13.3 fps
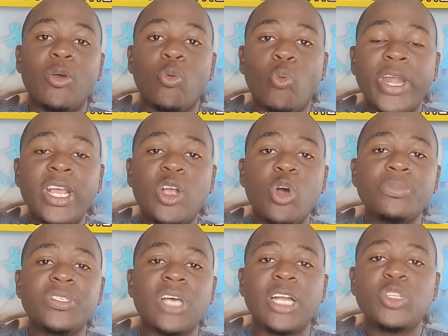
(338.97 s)
when it
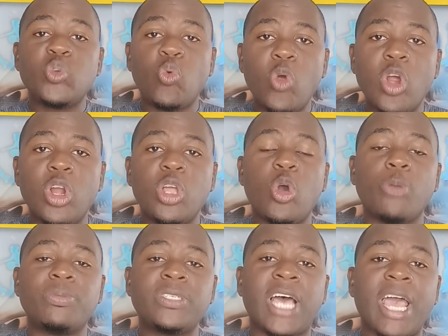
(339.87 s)
comes on to World
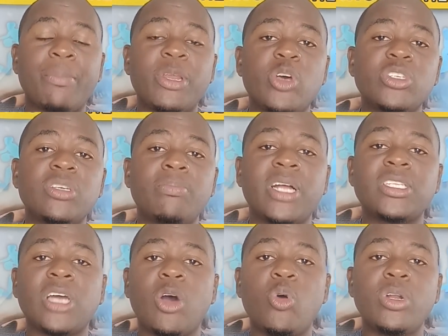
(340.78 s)
Cup time, it doesn't
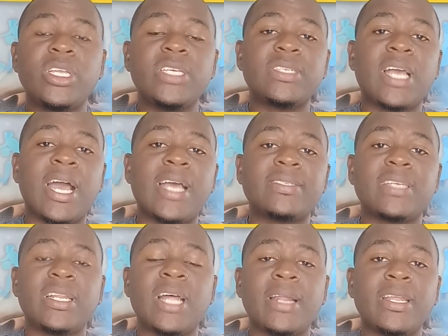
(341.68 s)
matter how these guys
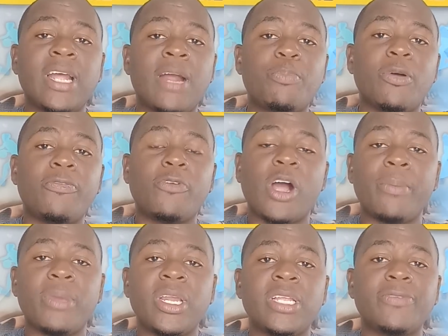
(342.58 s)
say that they are
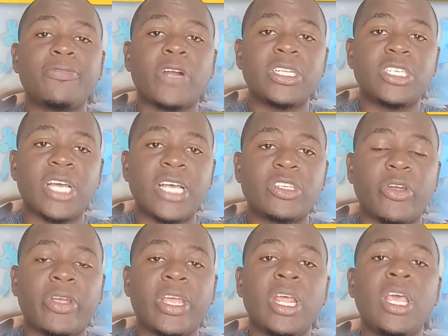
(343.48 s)
performing in franchise
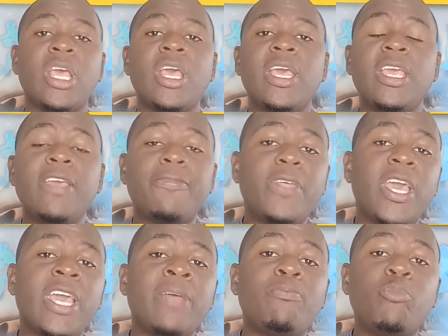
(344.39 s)
cricket. If
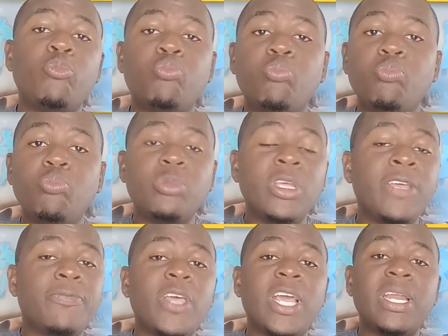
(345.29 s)

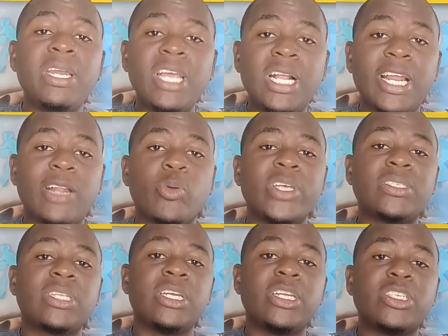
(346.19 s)
they neglect
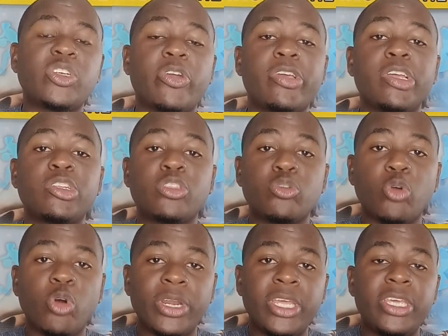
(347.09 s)
West Indies cricket
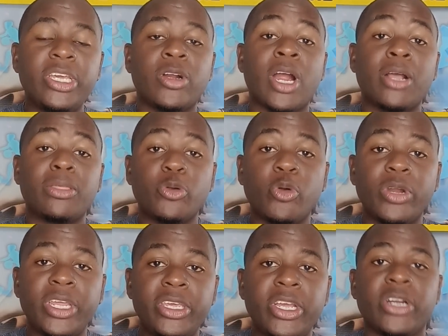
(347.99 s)
throughout the year or
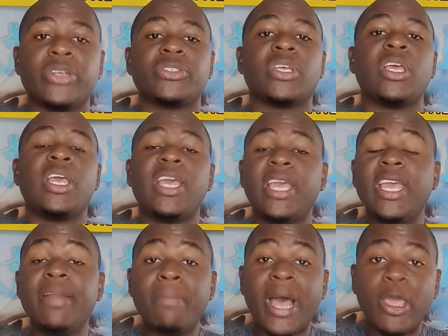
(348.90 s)
throughout the years,
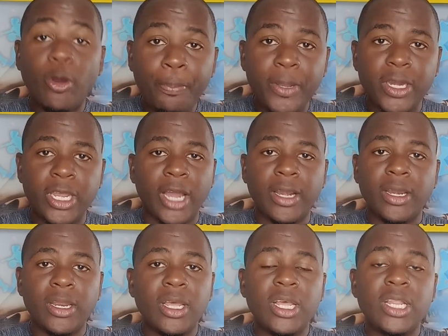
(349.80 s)
in my
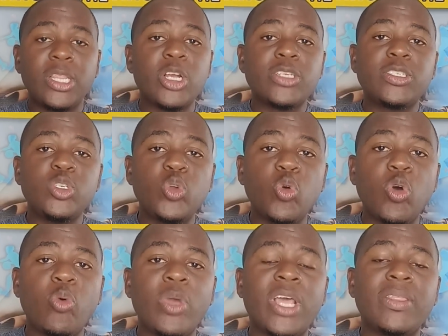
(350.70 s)
opinion, there is
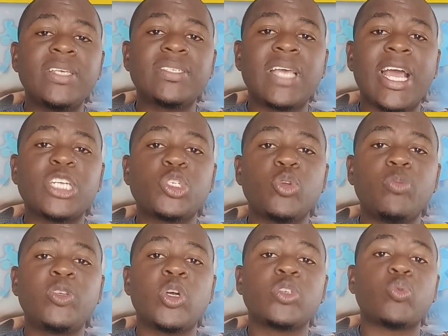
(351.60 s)
no way these guys
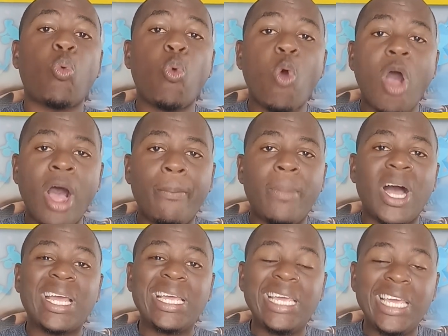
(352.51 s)
should just walk
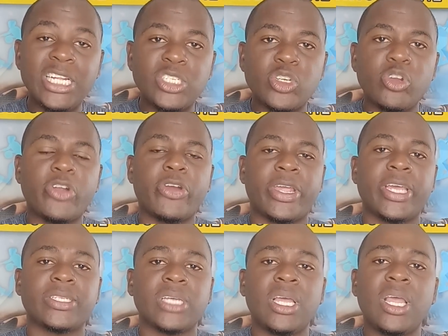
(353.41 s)
back into the
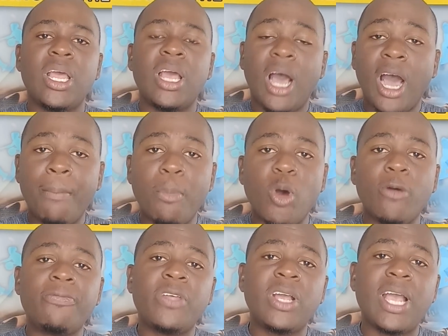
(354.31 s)
cricket
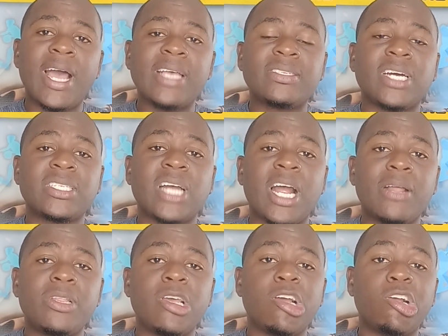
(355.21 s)
above the guys that
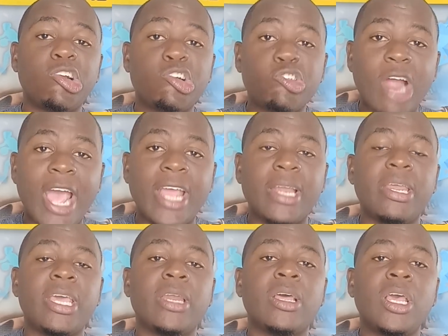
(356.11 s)
are there
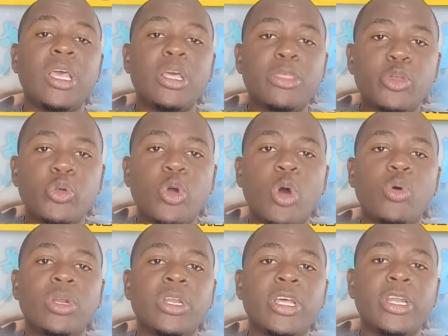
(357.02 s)
grinding
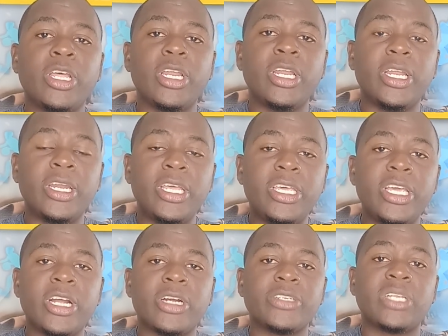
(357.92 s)
throughout the
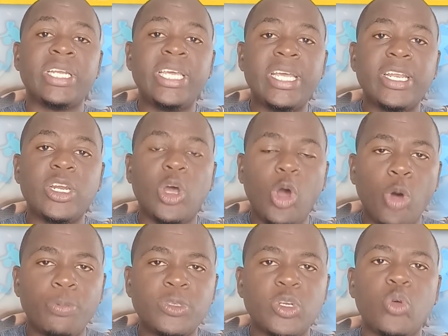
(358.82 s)
years leading
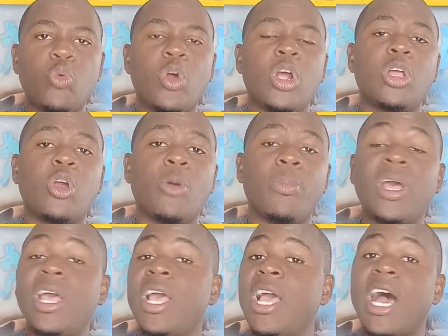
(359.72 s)
up to the World Cup.
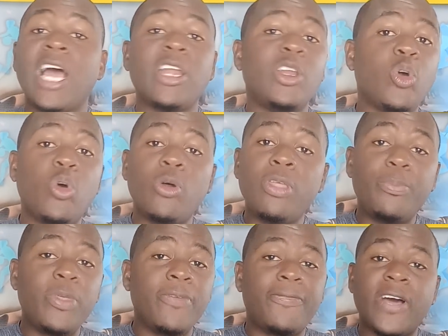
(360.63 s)
I know
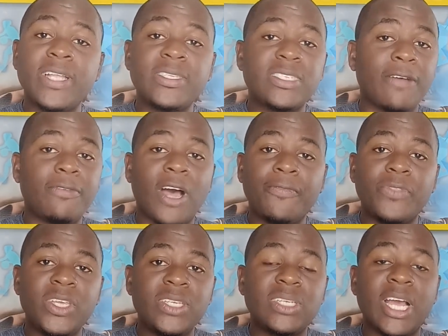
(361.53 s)
that the fans
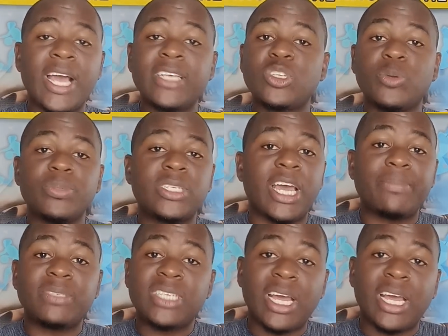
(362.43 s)
of these guys sometimes